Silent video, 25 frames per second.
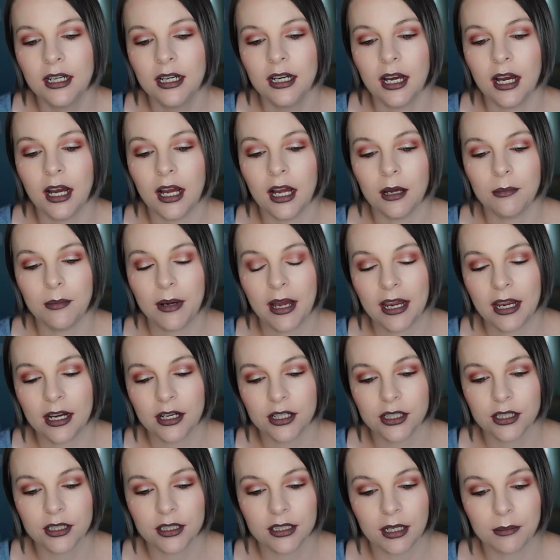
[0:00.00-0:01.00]
I
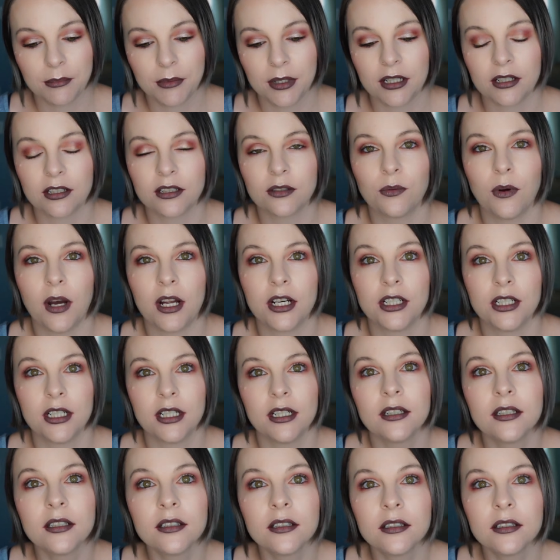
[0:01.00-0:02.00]
actually am going to swatch
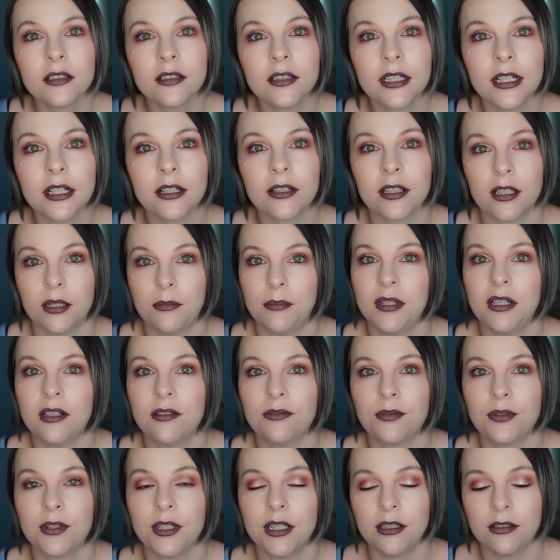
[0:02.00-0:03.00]
it here in a
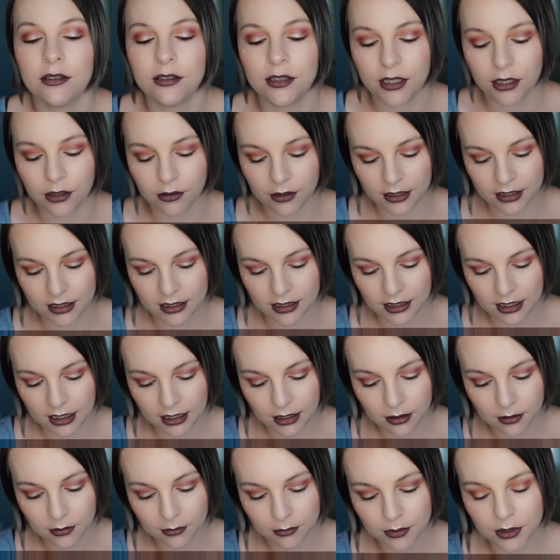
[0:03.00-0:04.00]
minute for you so you can
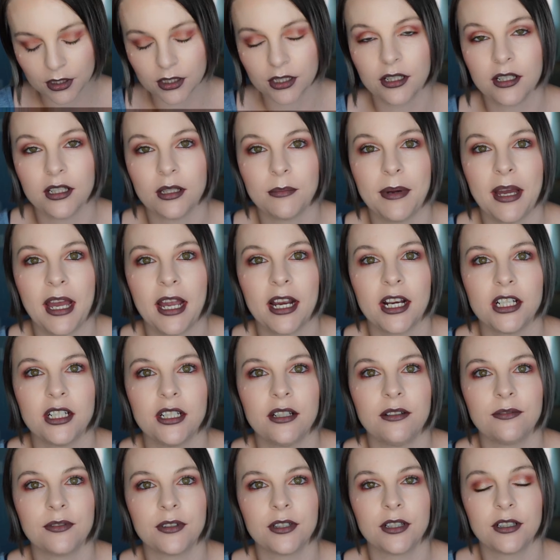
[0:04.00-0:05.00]
see. I'm going to show you the
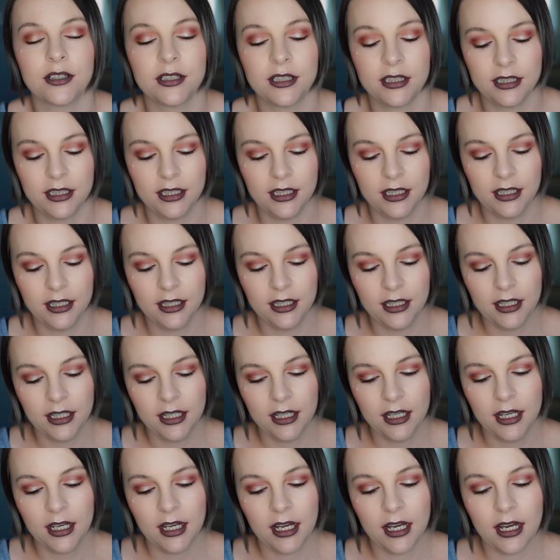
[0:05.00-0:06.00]
packaging first.
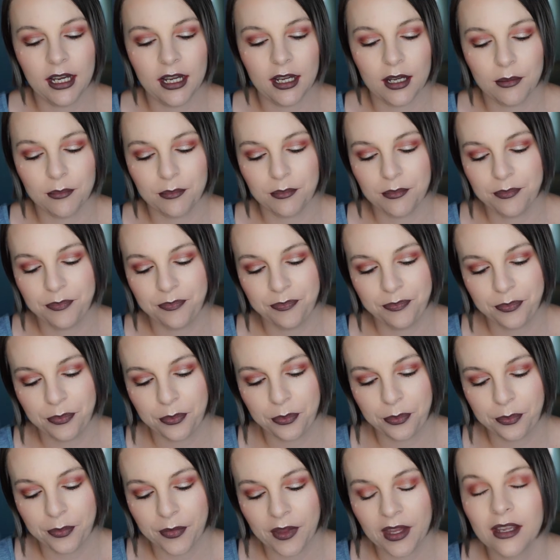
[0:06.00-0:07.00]

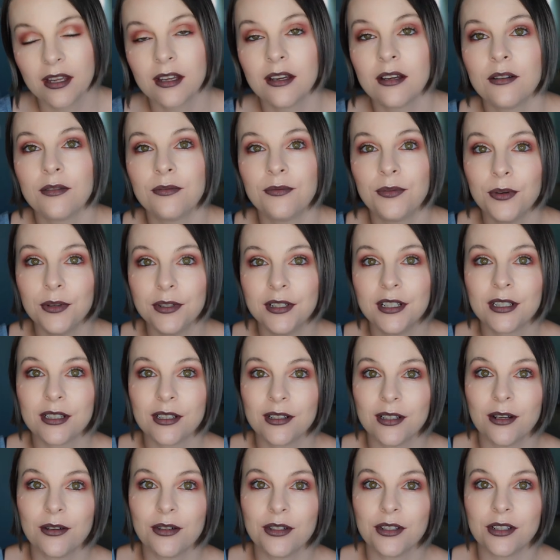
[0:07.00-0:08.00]
Full
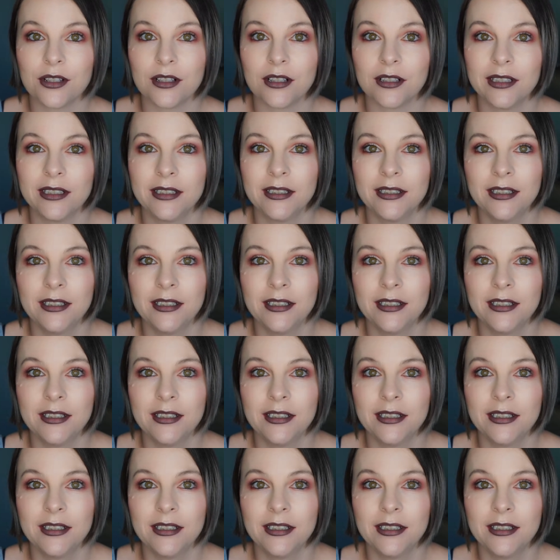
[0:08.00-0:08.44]
disclosure.